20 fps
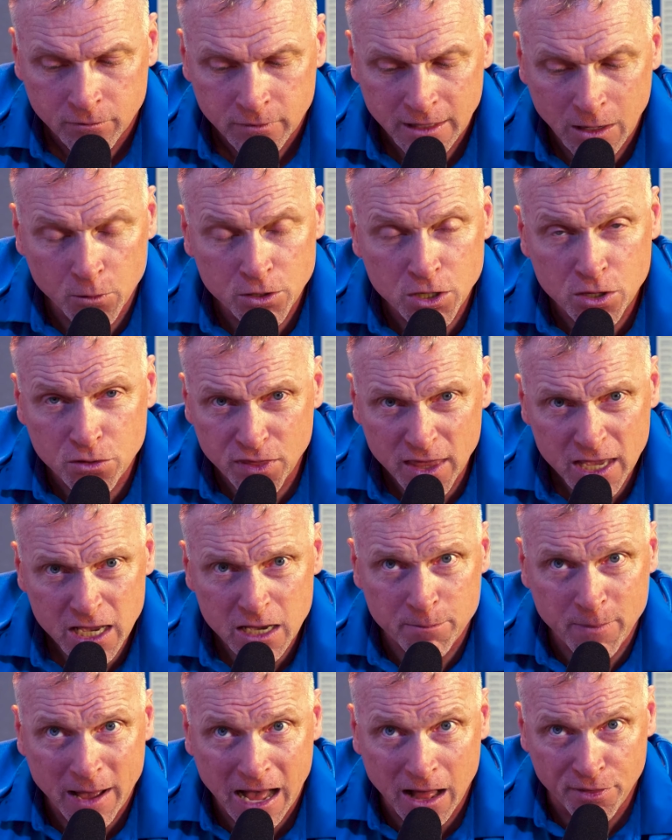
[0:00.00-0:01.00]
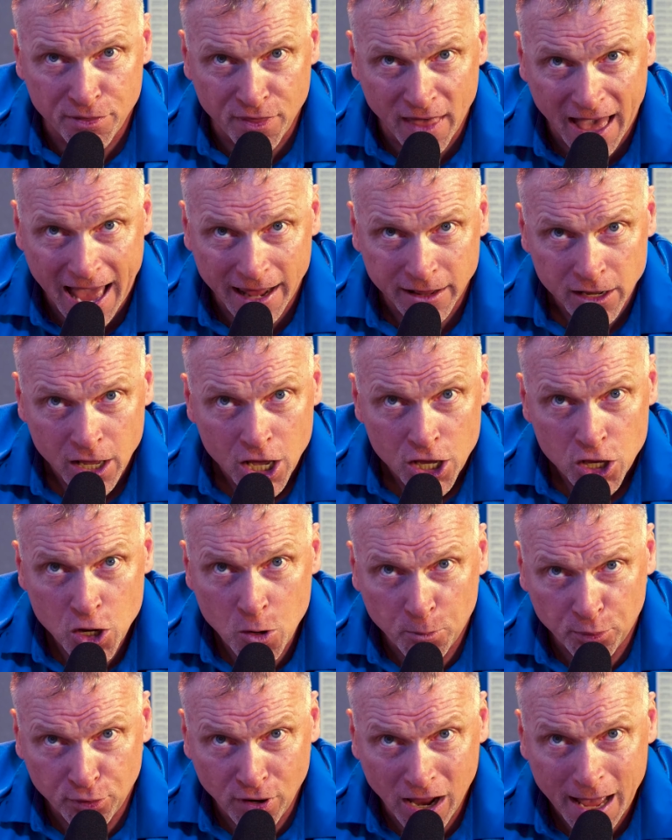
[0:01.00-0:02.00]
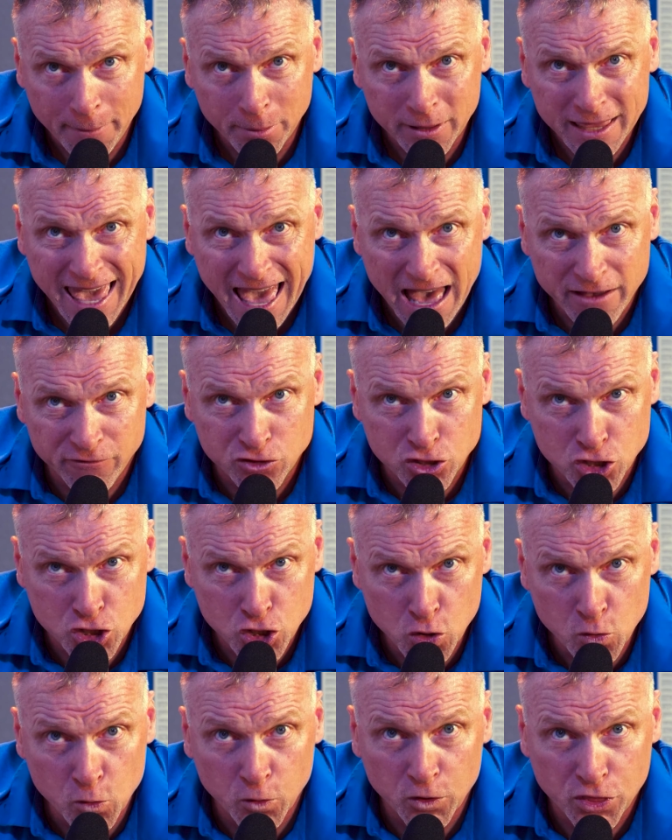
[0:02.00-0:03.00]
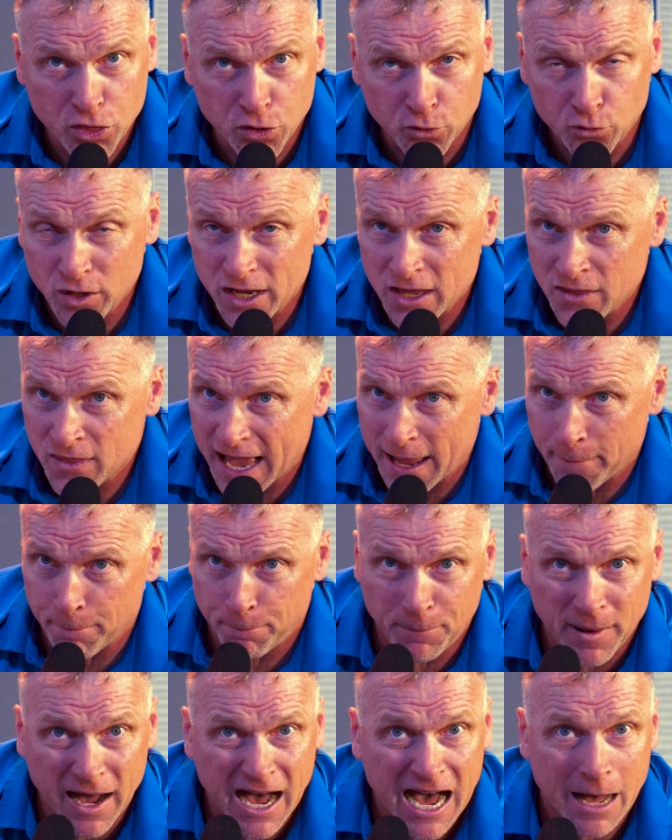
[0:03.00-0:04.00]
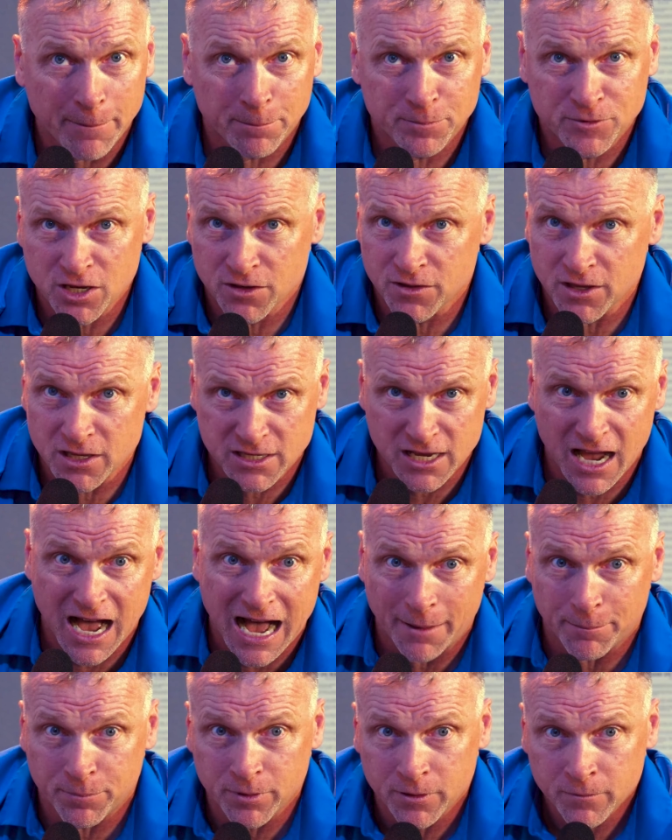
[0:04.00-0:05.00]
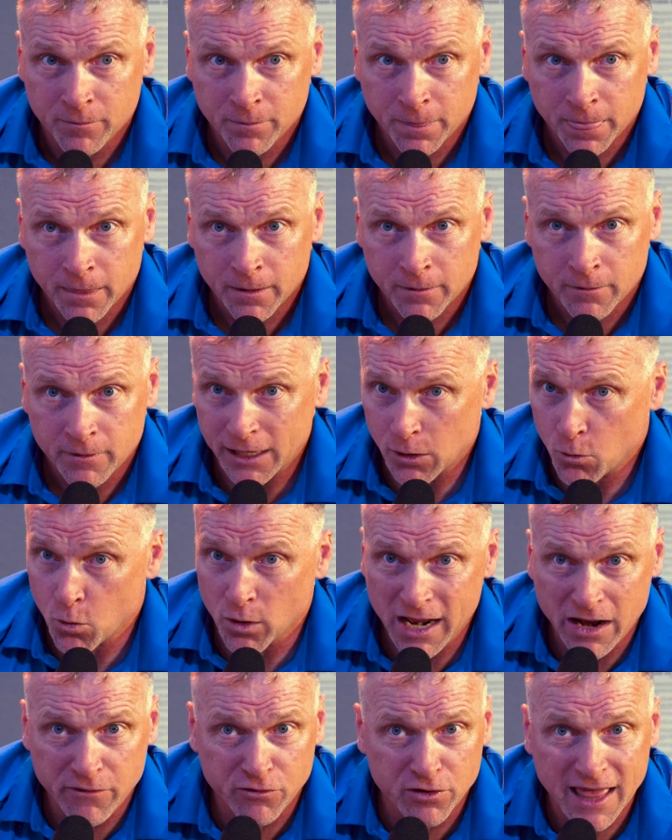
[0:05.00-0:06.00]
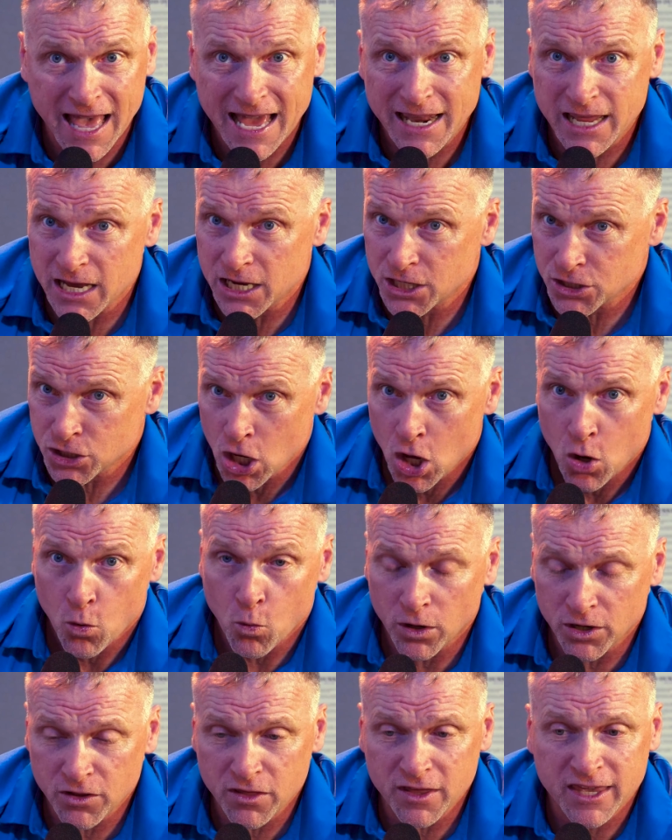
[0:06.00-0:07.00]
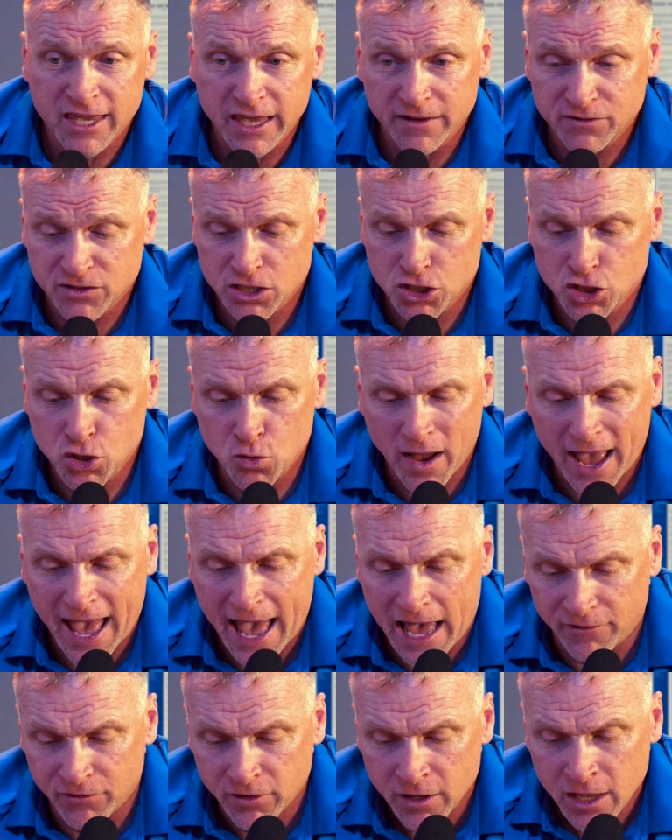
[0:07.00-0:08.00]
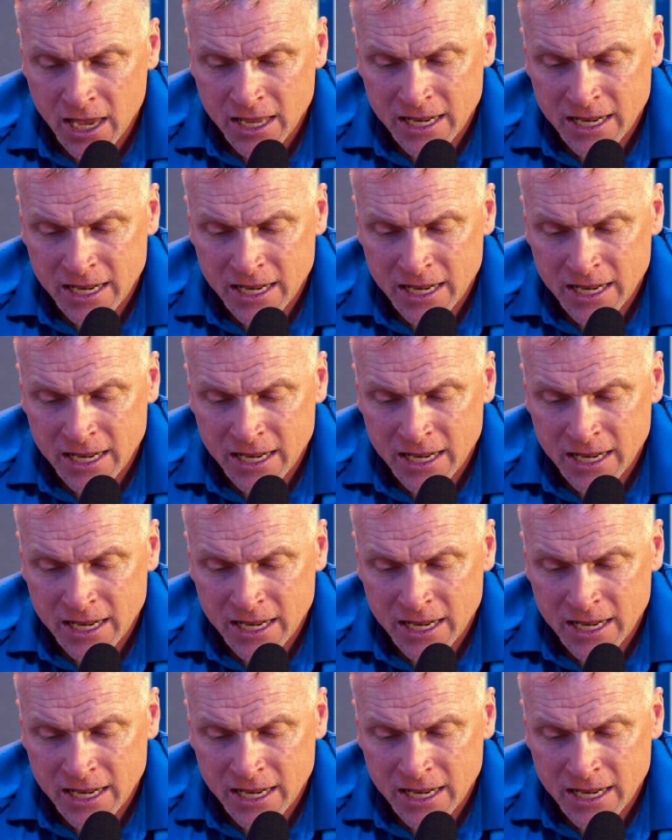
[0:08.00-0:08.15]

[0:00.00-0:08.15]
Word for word: Now, when you think about that, you probably have two or three that pop to the top. Like, whatever that is, what are the gifts that you have?